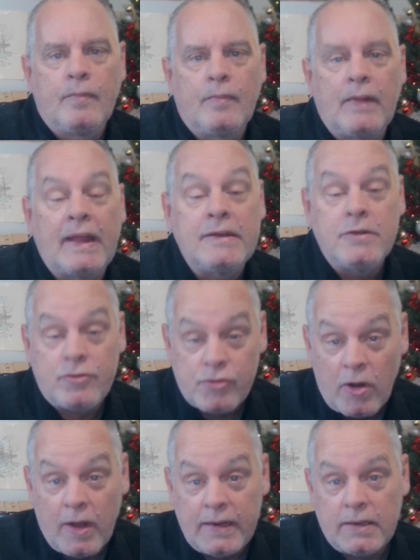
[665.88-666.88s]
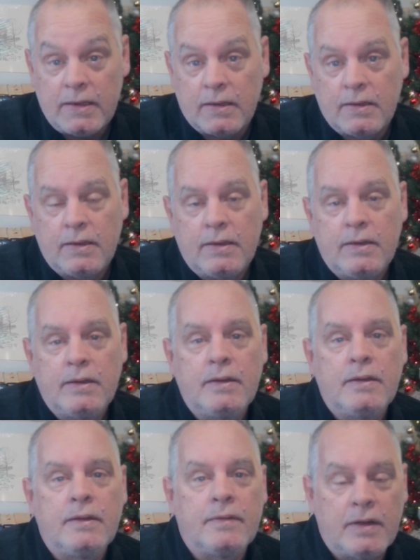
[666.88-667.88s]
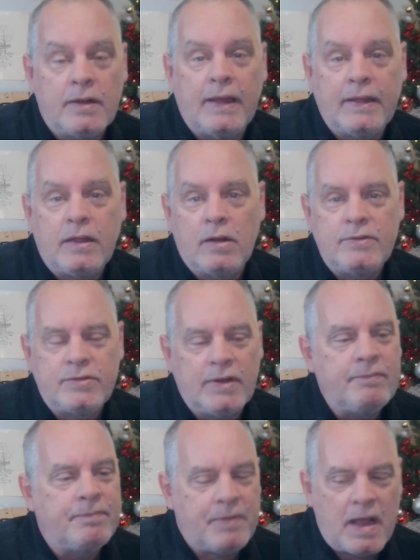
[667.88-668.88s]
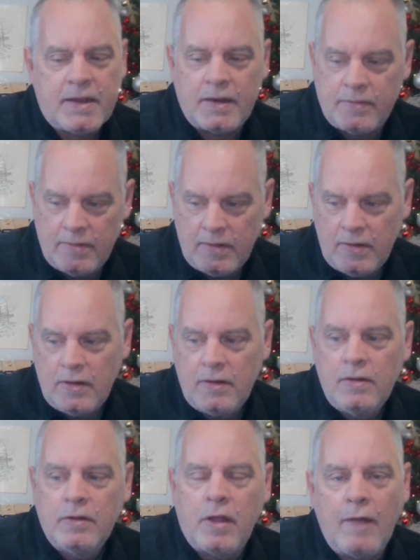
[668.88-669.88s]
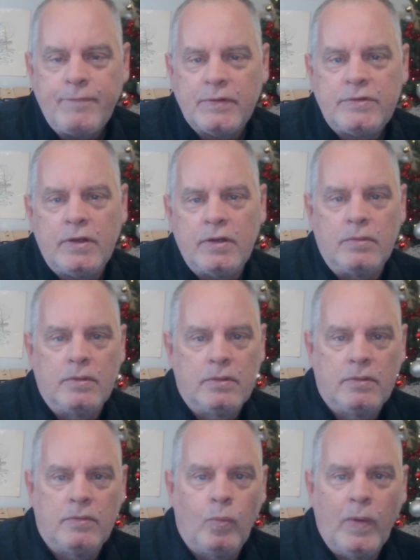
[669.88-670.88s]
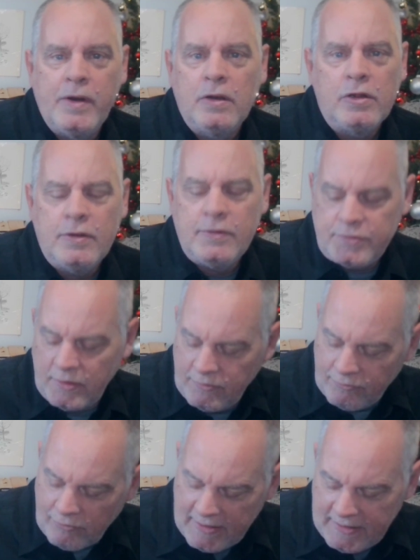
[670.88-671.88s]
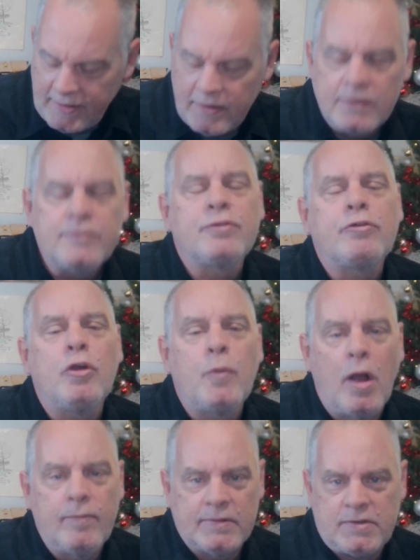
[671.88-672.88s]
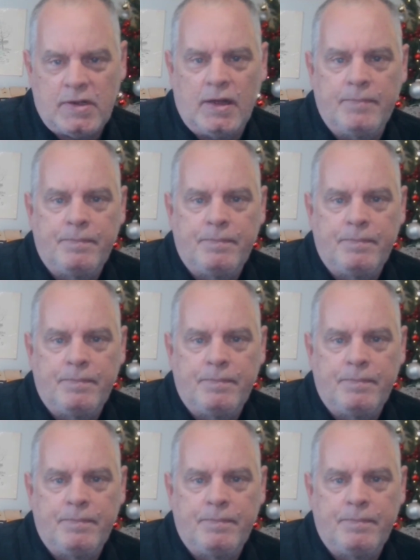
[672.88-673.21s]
And Detroit, their head coach said, fuck it, go for two. Win or lose right here, screw overtime.